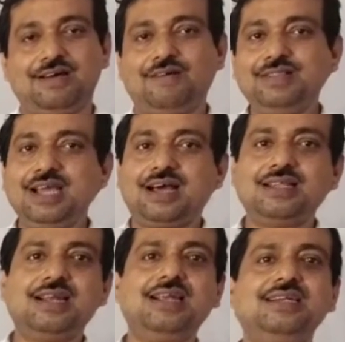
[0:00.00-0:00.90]
On the
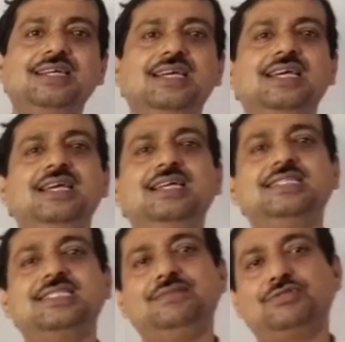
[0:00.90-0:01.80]
other hand, he
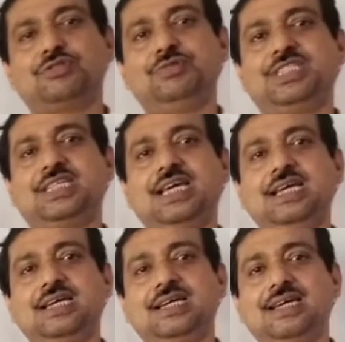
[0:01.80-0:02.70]
seems to be
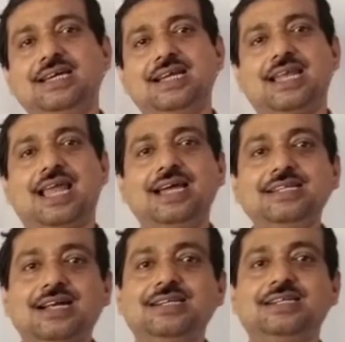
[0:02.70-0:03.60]
saying in a
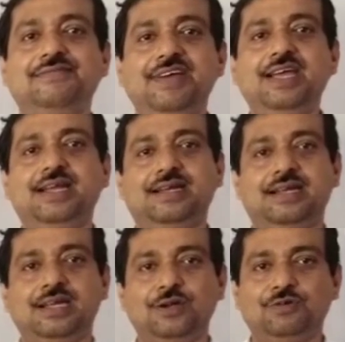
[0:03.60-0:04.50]
light-hearted
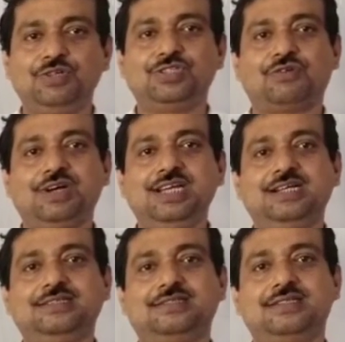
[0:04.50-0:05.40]
vein to his
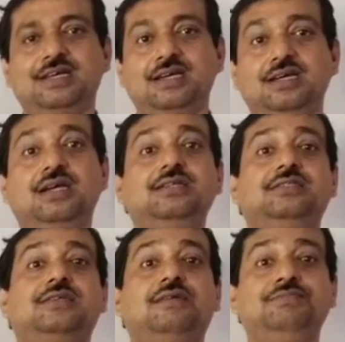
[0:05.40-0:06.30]
audience, here
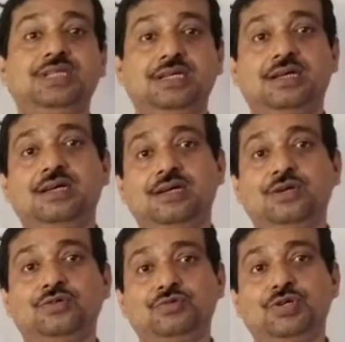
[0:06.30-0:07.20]
is something
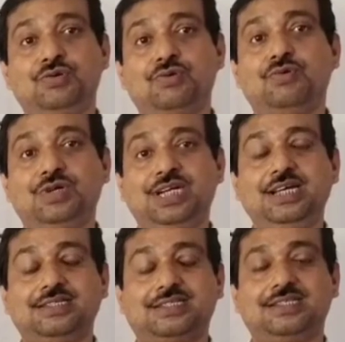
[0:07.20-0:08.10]
to your own
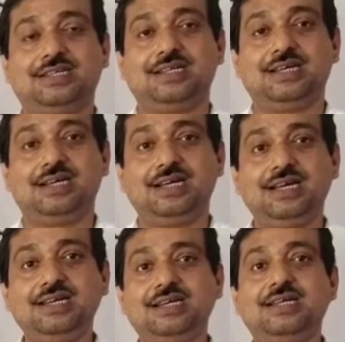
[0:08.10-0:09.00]
taste
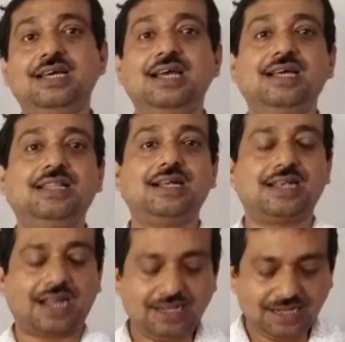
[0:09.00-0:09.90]
Indeed, the
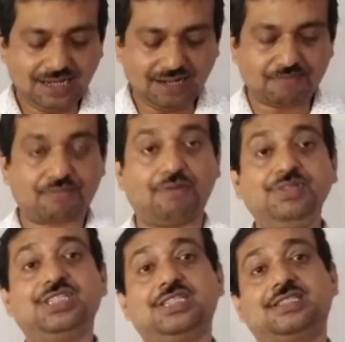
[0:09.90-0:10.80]
title
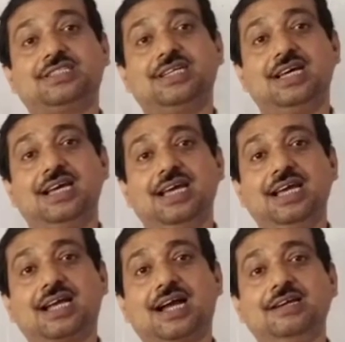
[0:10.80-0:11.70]
promises
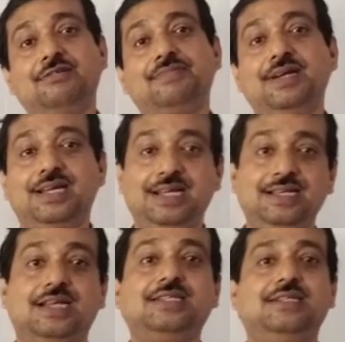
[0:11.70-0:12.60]
a kind of an
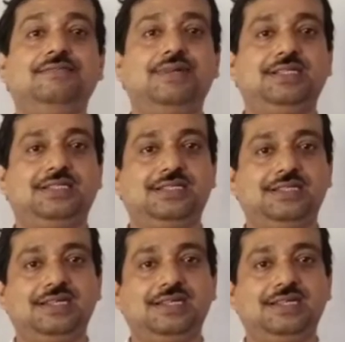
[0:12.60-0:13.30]
entertainment